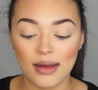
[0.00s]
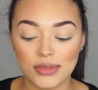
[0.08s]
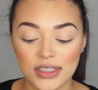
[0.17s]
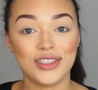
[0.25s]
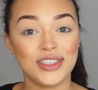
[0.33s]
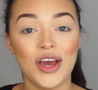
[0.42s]

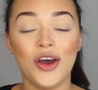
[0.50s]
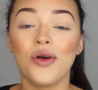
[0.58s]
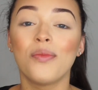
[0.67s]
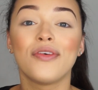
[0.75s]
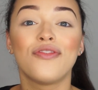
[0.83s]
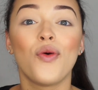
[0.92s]
So
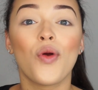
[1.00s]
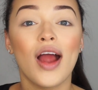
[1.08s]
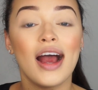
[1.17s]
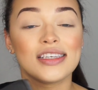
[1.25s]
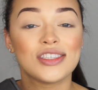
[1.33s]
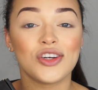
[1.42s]
before
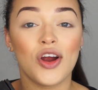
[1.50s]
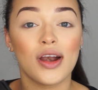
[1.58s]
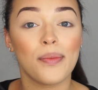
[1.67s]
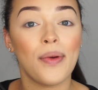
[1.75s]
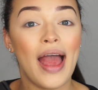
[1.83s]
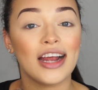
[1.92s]
I
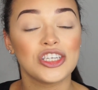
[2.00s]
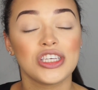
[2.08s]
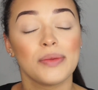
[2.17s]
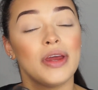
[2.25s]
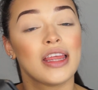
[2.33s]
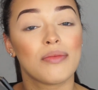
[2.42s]
start
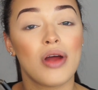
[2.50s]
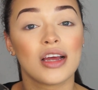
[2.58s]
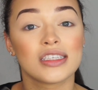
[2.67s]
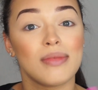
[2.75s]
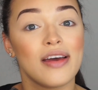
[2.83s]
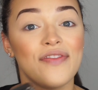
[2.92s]
actually putting the
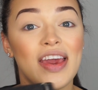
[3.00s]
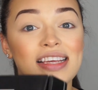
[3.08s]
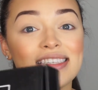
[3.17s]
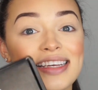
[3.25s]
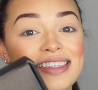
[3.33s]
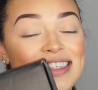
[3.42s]
products on my
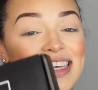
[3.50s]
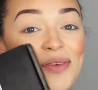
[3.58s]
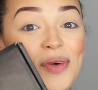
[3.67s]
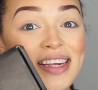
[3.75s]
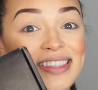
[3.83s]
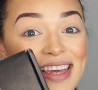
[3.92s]
face, let's see
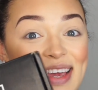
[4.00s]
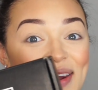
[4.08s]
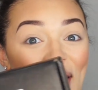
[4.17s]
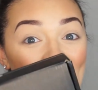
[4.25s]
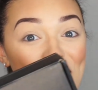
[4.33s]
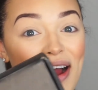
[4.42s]
what is in
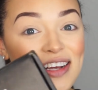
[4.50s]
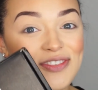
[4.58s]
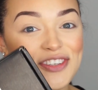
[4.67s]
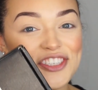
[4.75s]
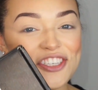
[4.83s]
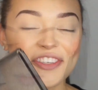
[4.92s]
our box
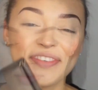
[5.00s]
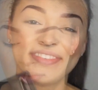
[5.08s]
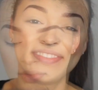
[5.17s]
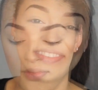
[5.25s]
for June.